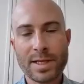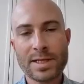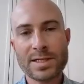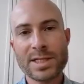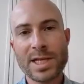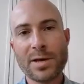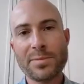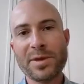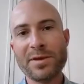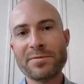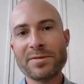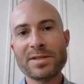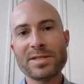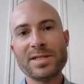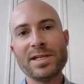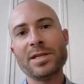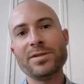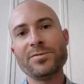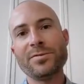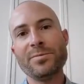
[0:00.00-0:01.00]
Tell me if this
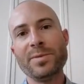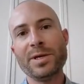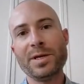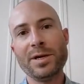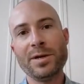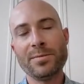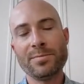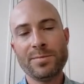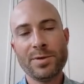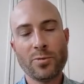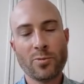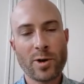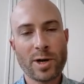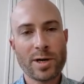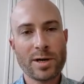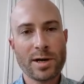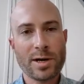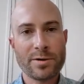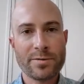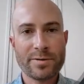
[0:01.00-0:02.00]
sounds familiar. You're
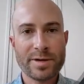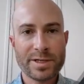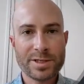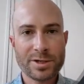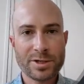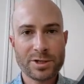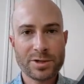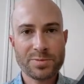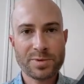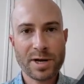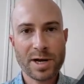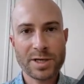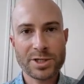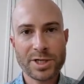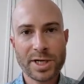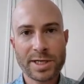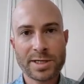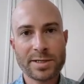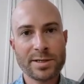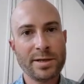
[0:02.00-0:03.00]
working on a research
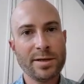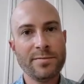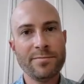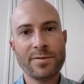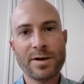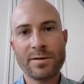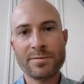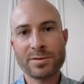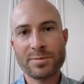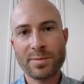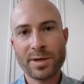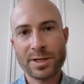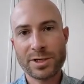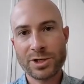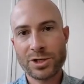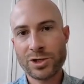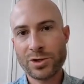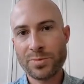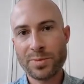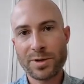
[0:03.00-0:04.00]
project, involves a bunch
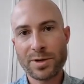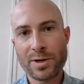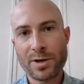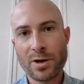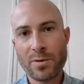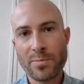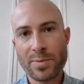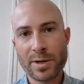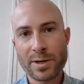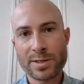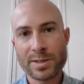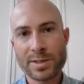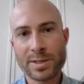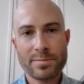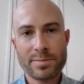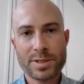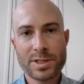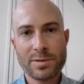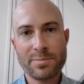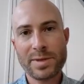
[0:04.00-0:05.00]
of Jupyter Notebooks.
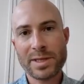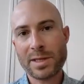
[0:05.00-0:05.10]
Submit the